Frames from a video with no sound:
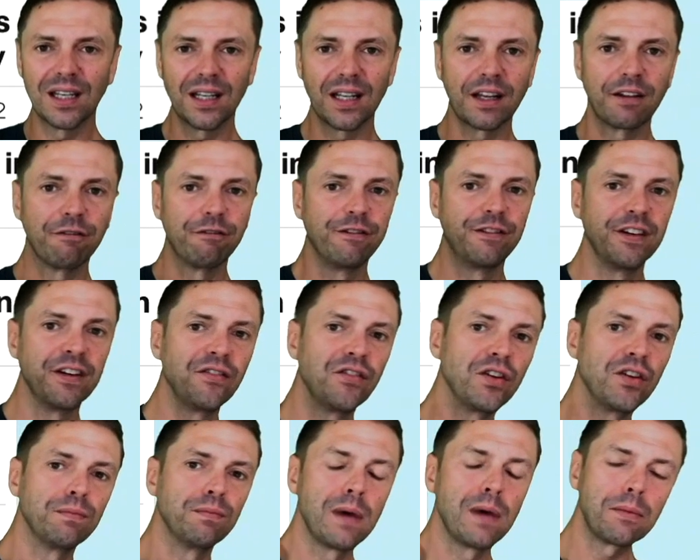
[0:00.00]
like
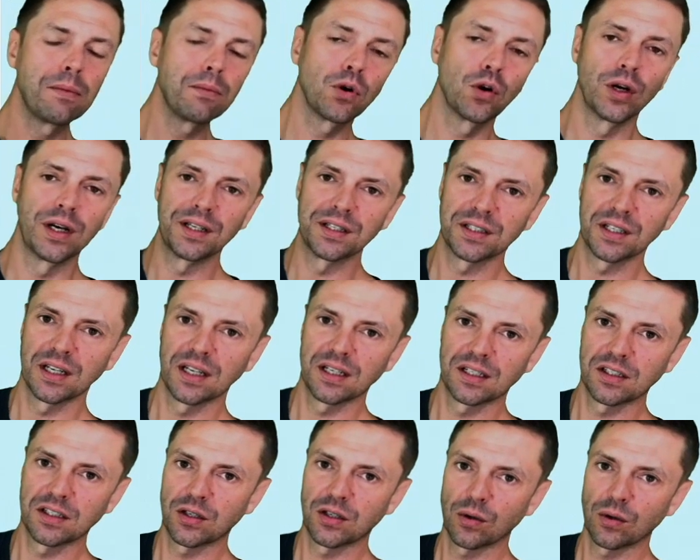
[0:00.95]
vivid memories,
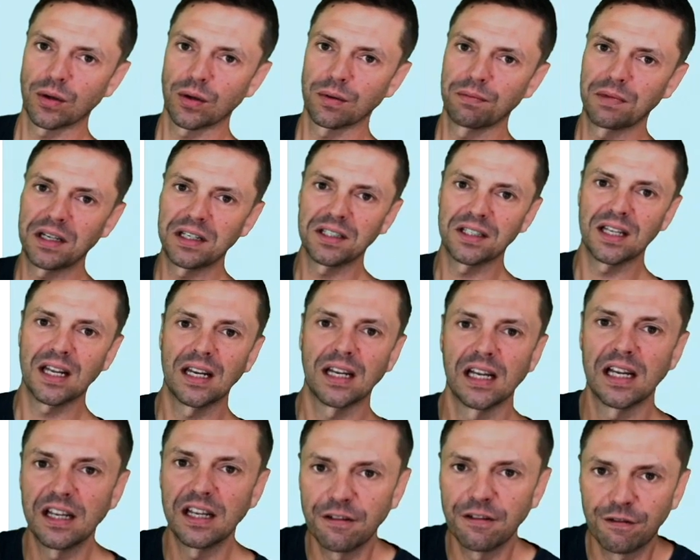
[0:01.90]
and so it means that it
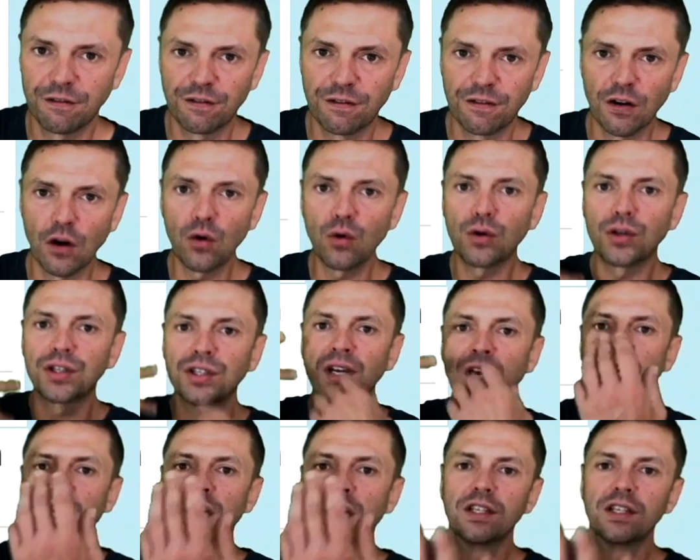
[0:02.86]
evokes
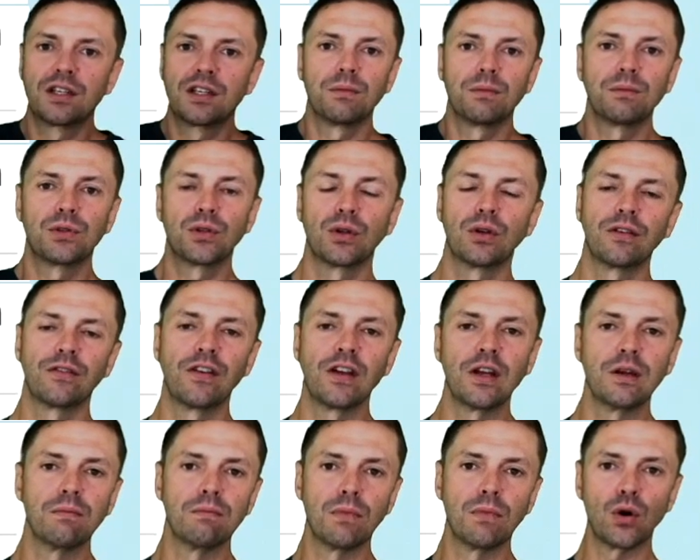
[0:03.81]
some sort of
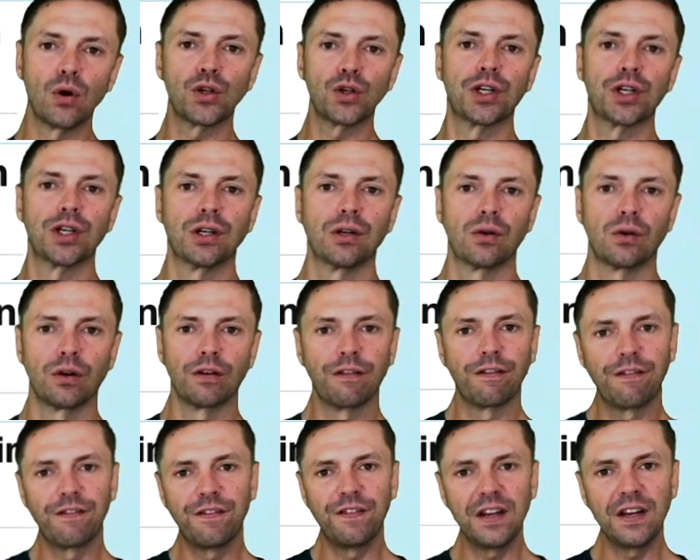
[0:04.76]
emotion or
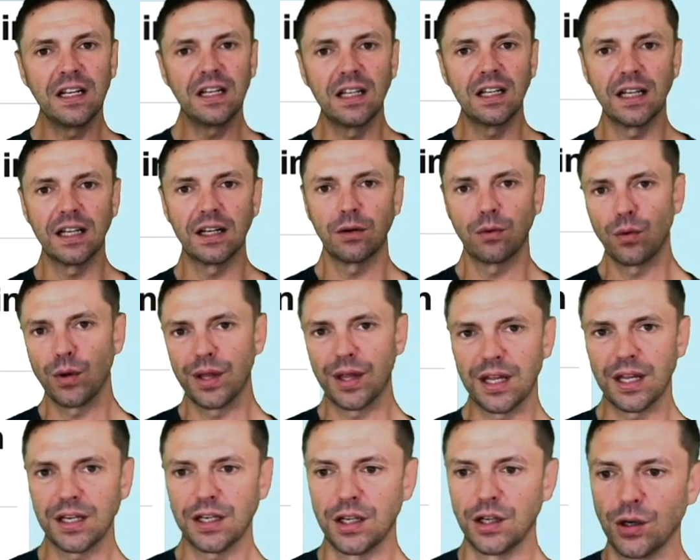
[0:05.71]
feeling
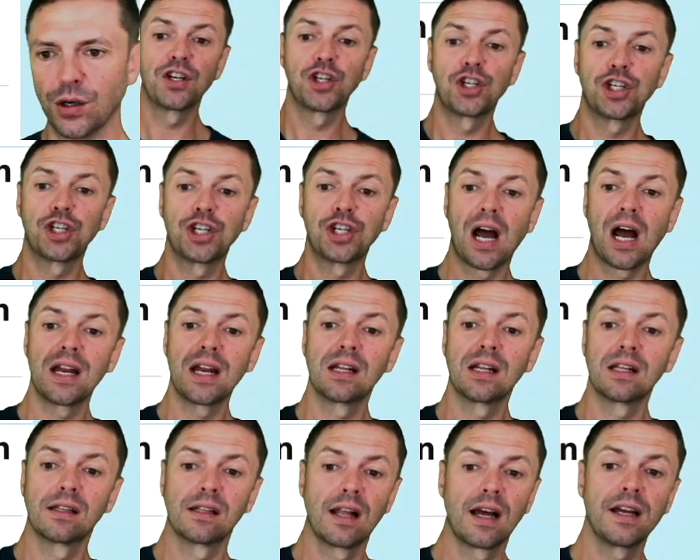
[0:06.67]
within you.
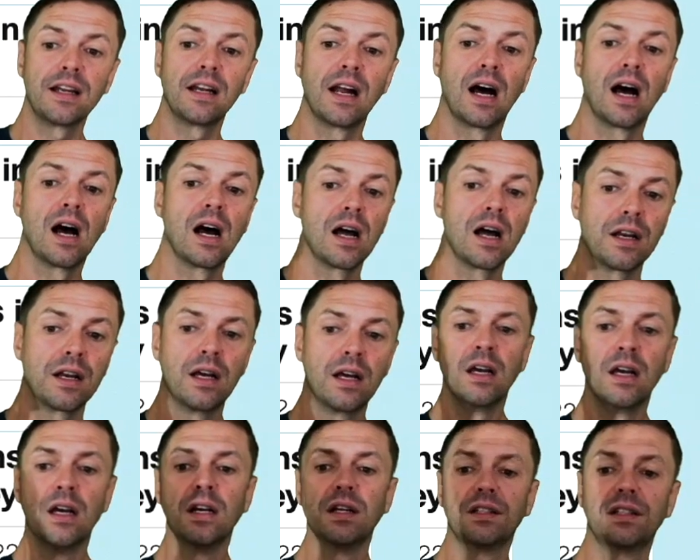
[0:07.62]
Shine light on
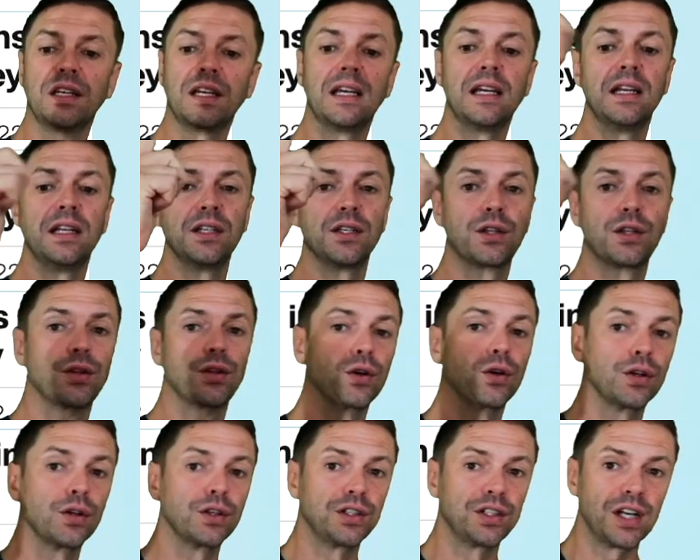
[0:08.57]
Tahiti's
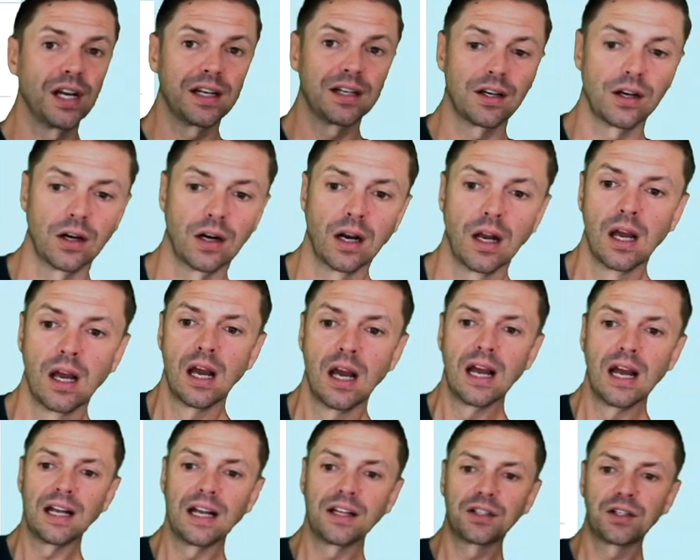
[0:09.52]
third gender.
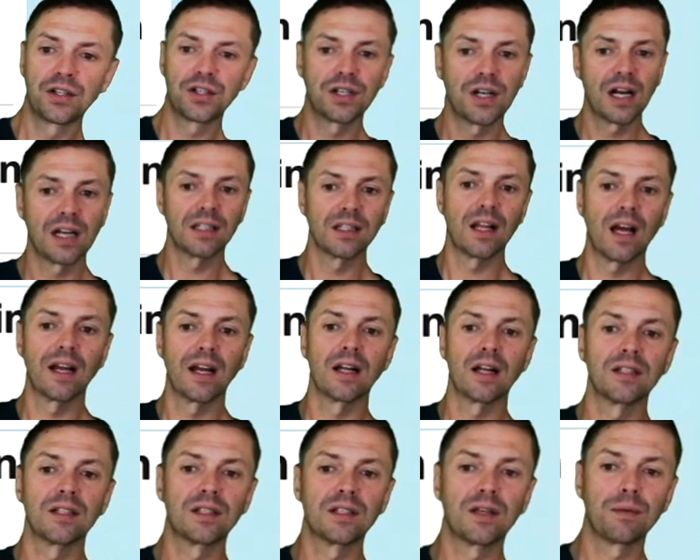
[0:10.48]
And to shine light
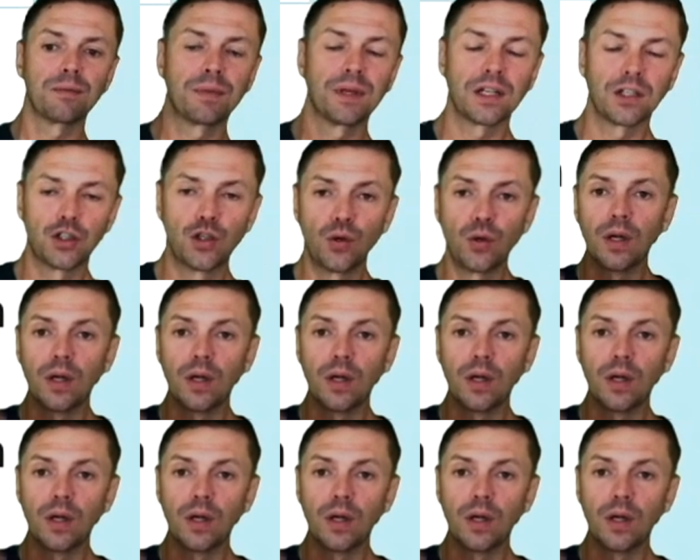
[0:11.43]
on something, to